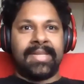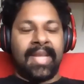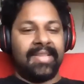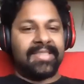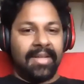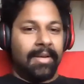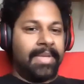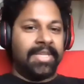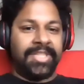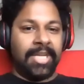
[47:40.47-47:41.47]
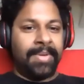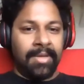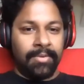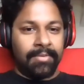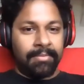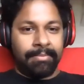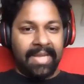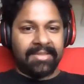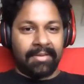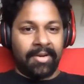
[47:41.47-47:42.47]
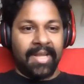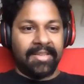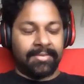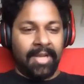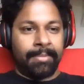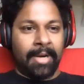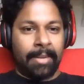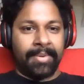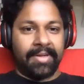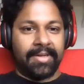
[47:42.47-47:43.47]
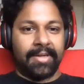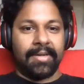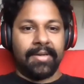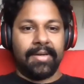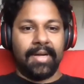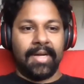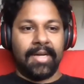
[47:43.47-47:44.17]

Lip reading: It tends to, I mean, GPU-based learning is really popular